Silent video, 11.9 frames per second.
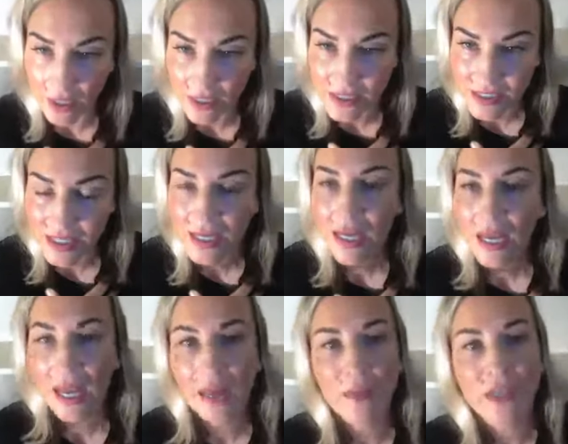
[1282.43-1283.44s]
us.
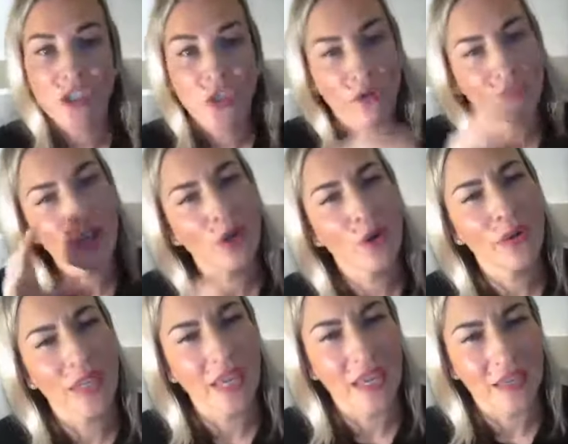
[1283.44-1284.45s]
Amen. So if you
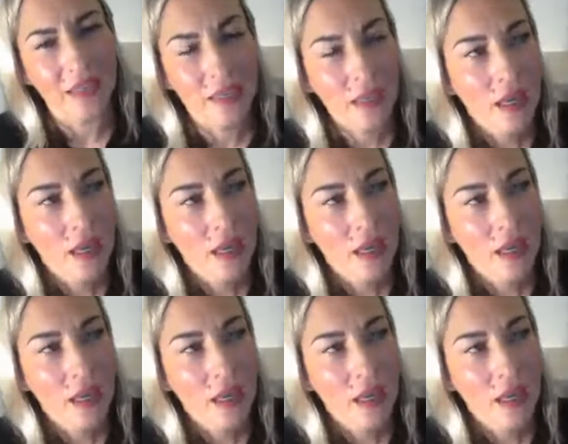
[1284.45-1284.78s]
don't get